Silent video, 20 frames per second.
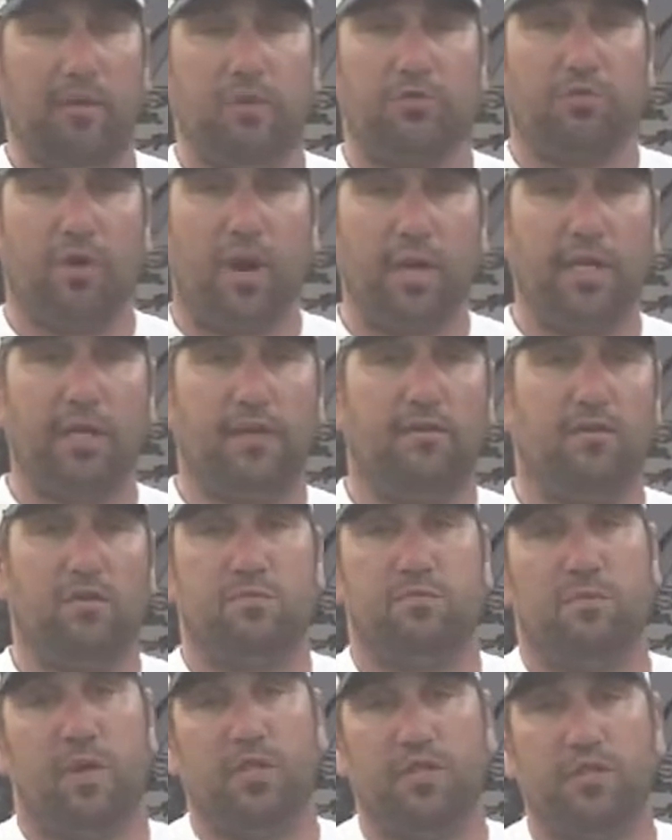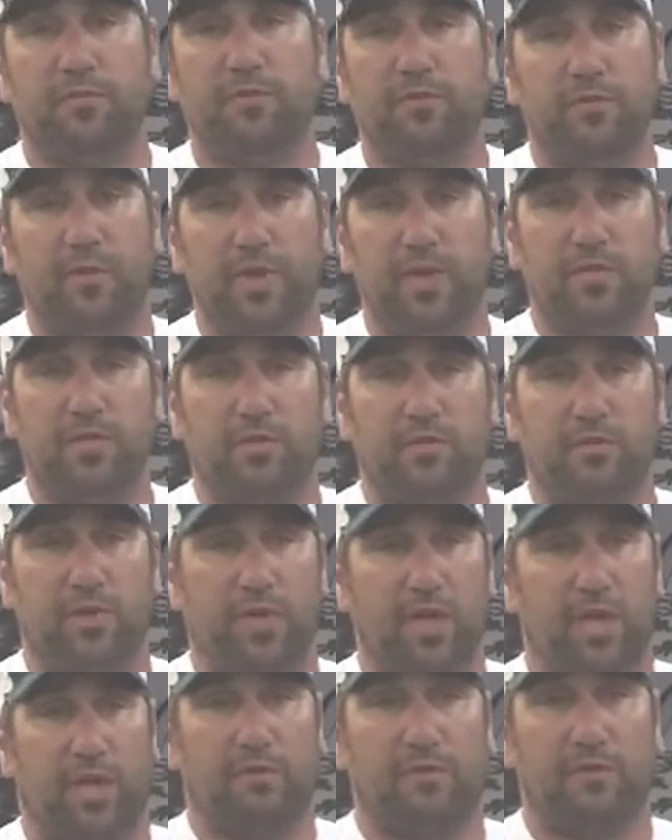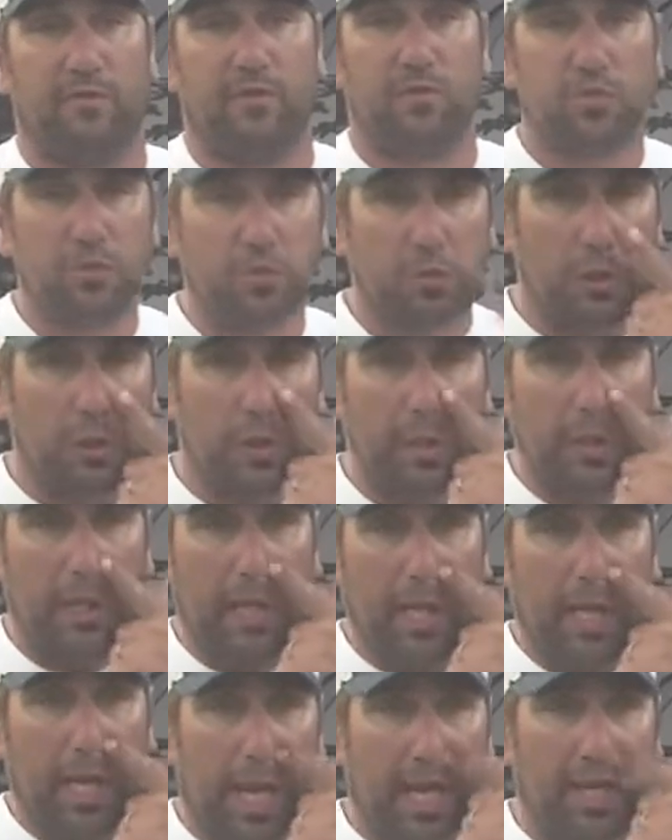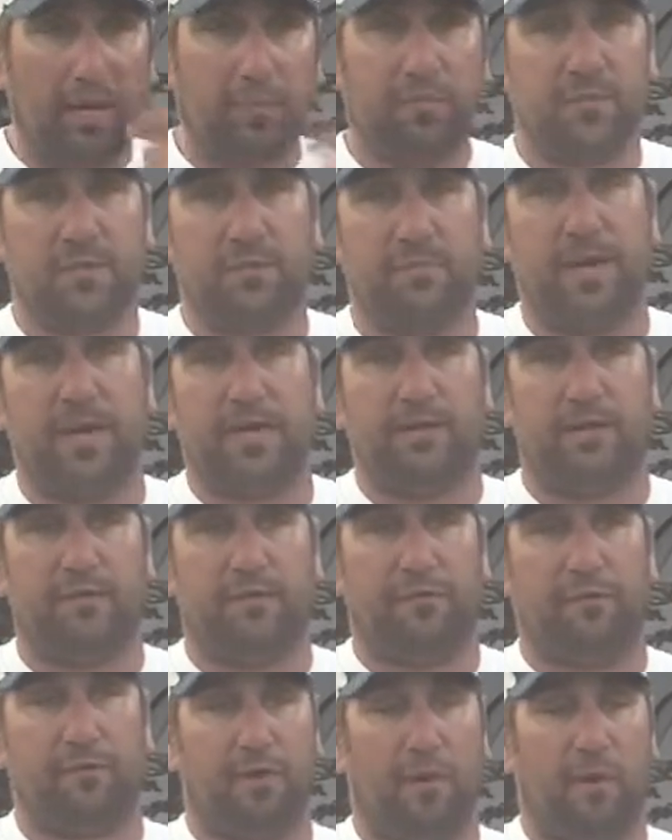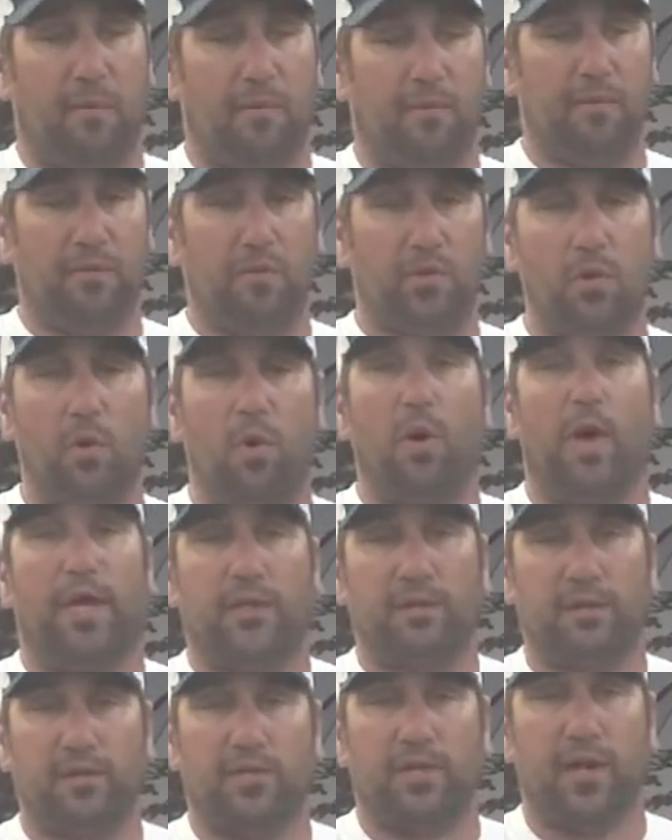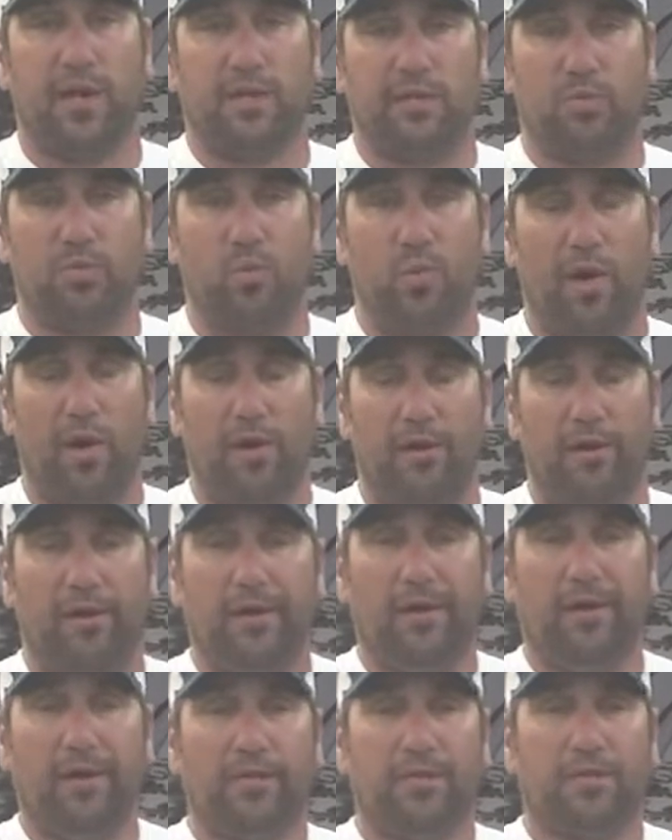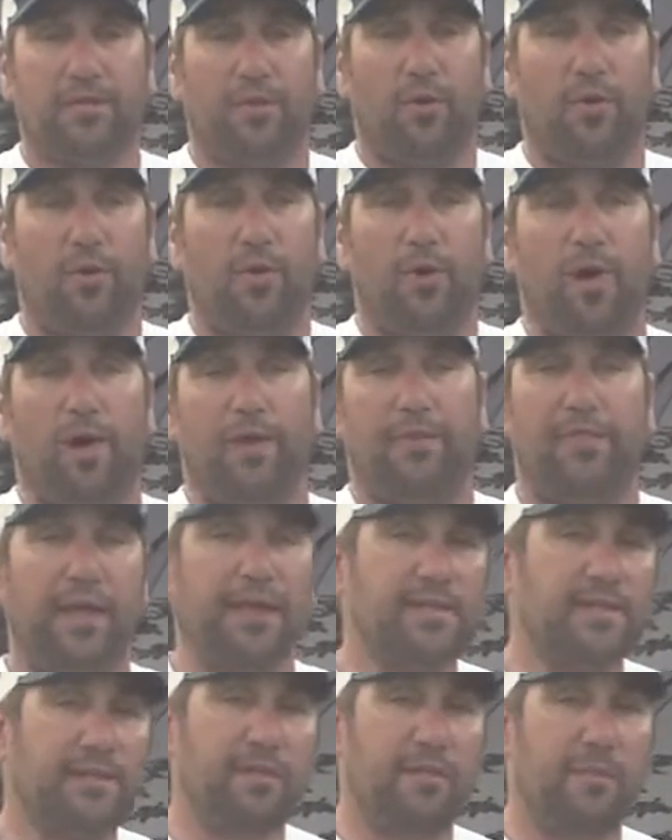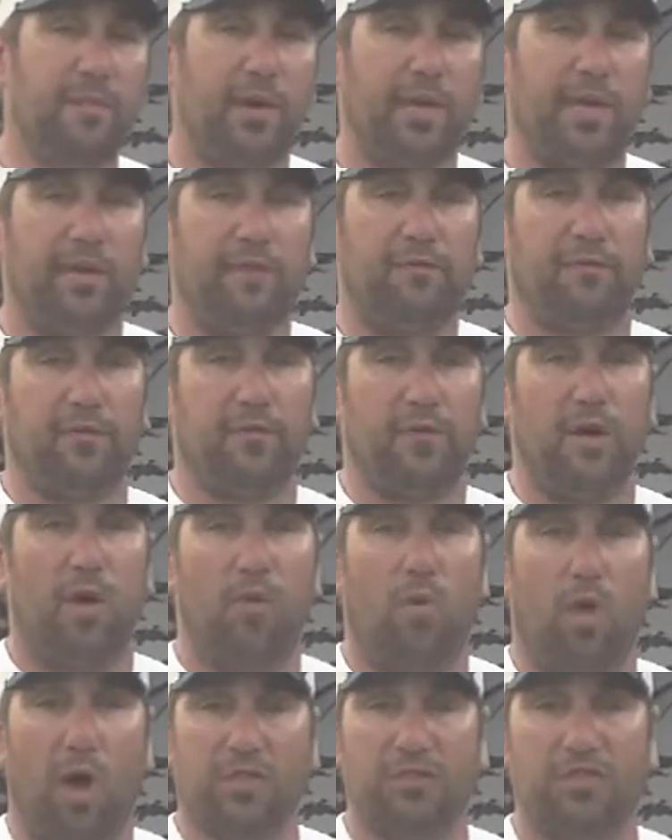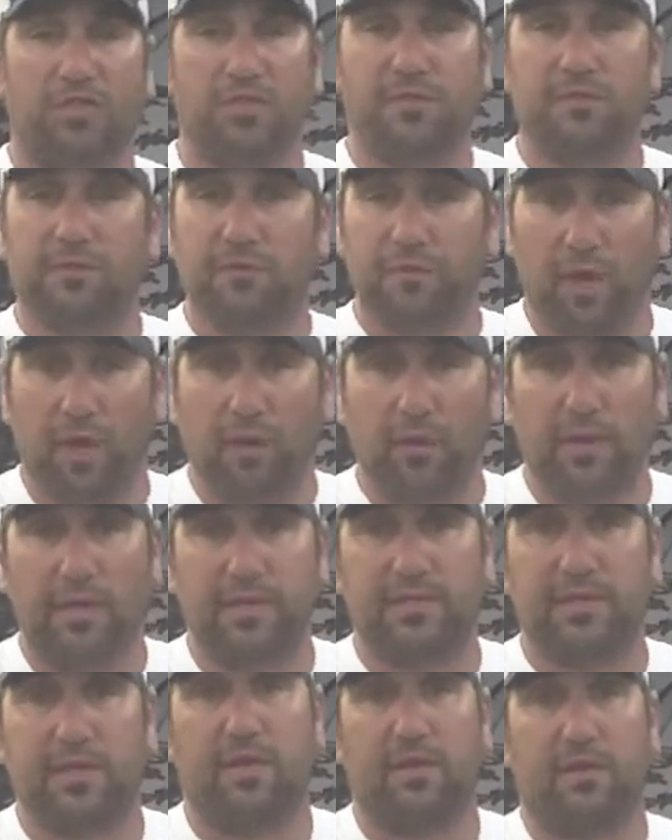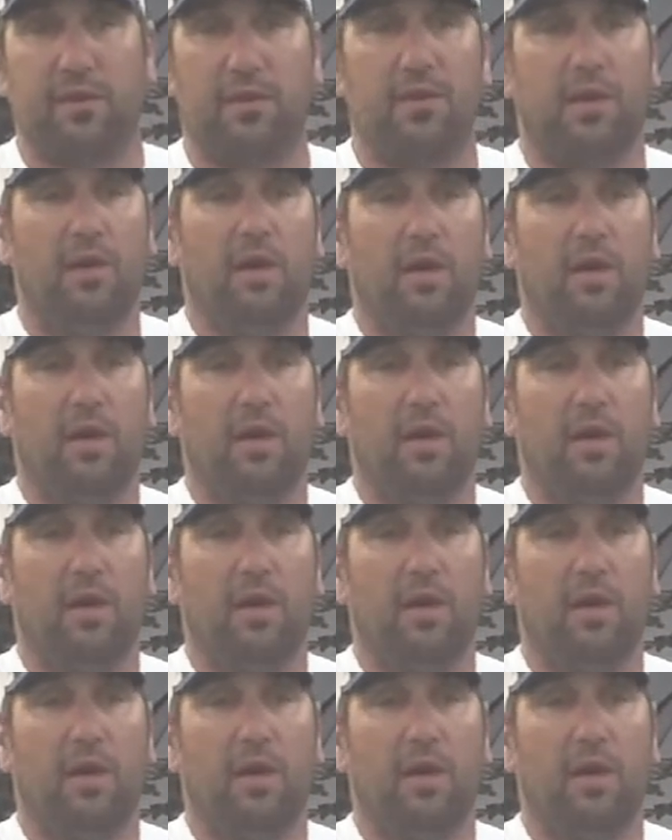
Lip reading: trying to give you as much information as we can from the tour, and a perspective from the co-angler side as well. So thanks everybody for watching us and following us here.